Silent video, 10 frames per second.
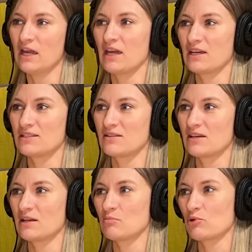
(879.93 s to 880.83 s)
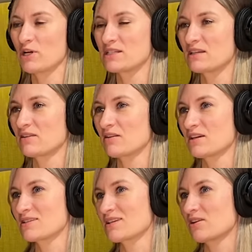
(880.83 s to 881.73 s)
and then embracing the
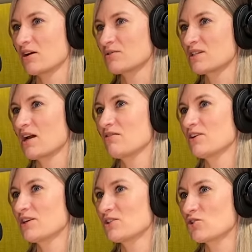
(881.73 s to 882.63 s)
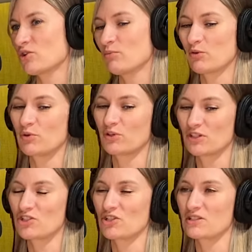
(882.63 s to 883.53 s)
things that are outside of your control, but
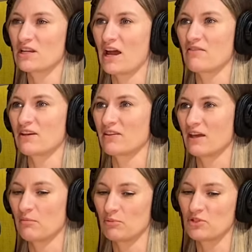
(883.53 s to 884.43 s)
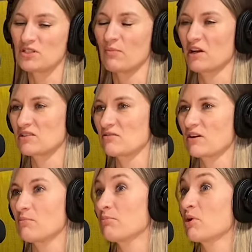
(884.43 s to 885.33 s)
really just having that perspective
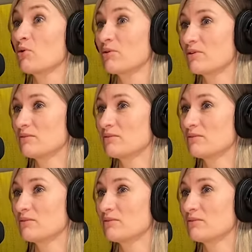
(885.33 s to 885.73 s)
on both.